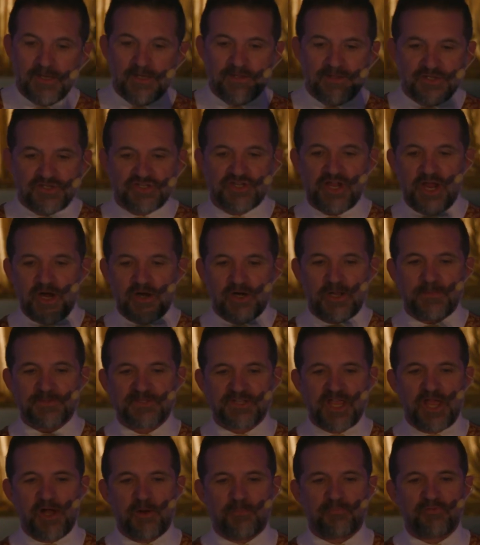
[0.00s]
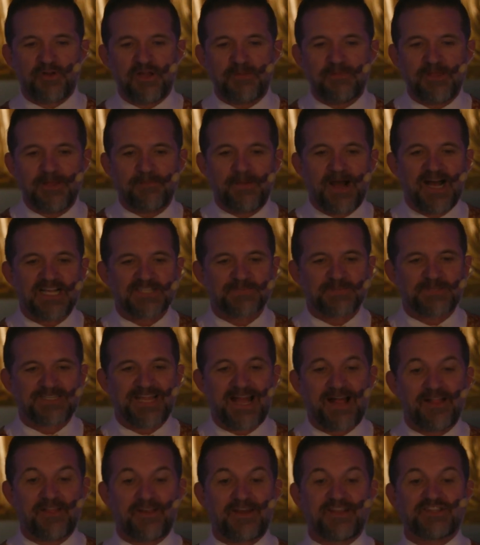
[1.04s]
the shared upscale premium
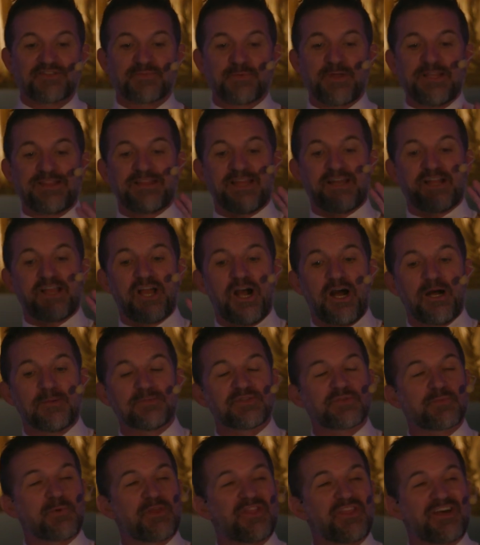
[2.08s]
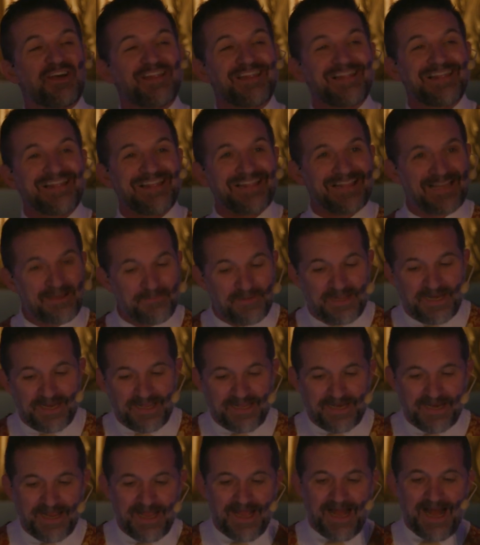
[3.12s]
hospitality suite that comes with
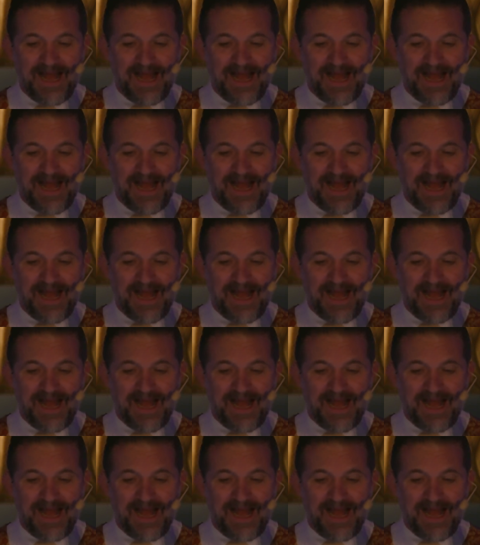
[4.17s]
unlimited